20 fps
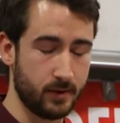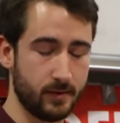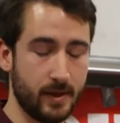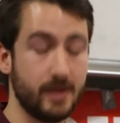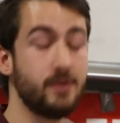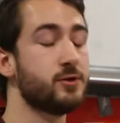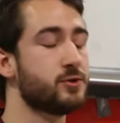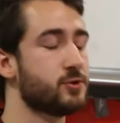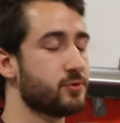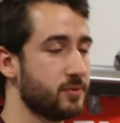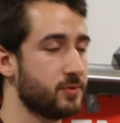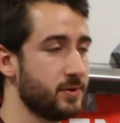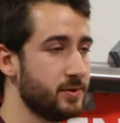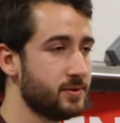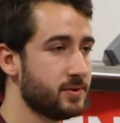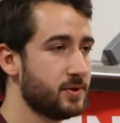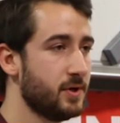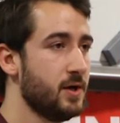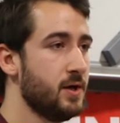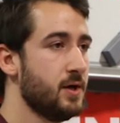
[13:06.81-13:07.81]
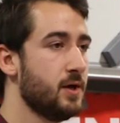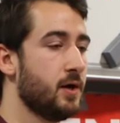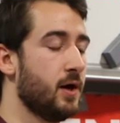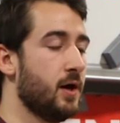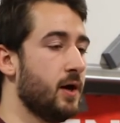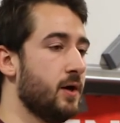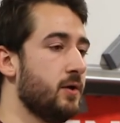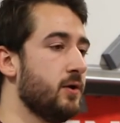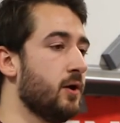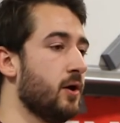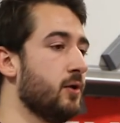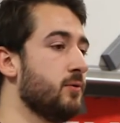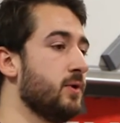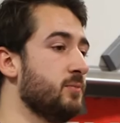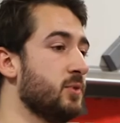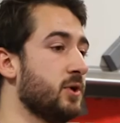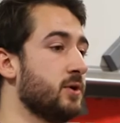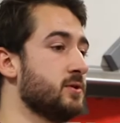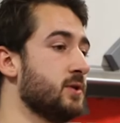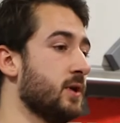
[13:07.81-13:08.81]
industries, uh, not only
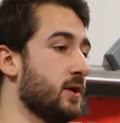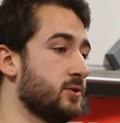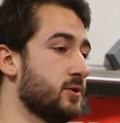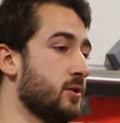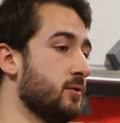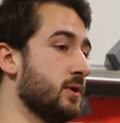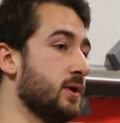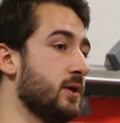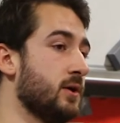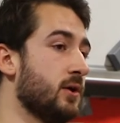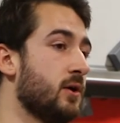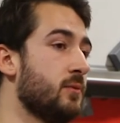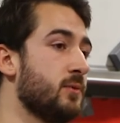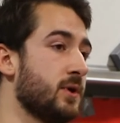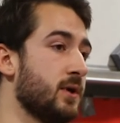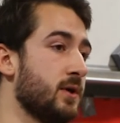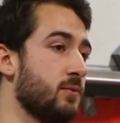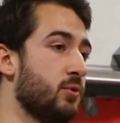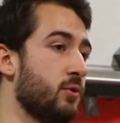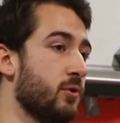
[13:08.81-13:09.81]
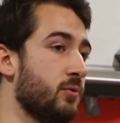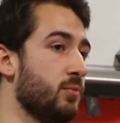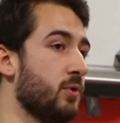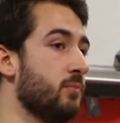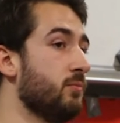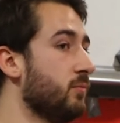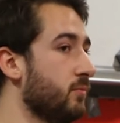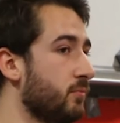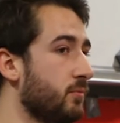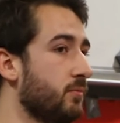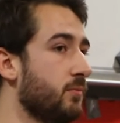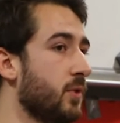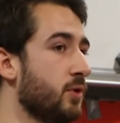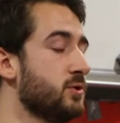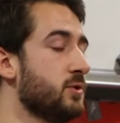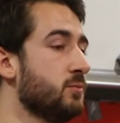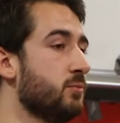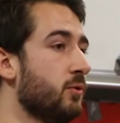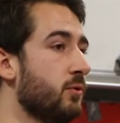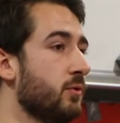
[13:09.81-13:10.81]
because they are so economically important, but
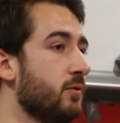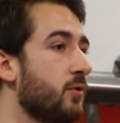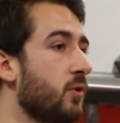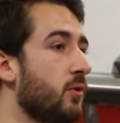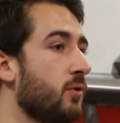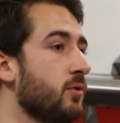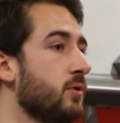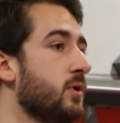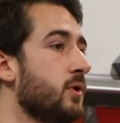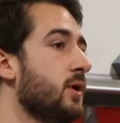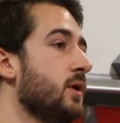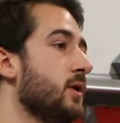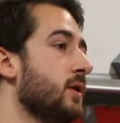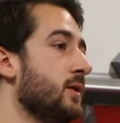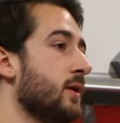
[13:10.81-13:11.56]
most important of all,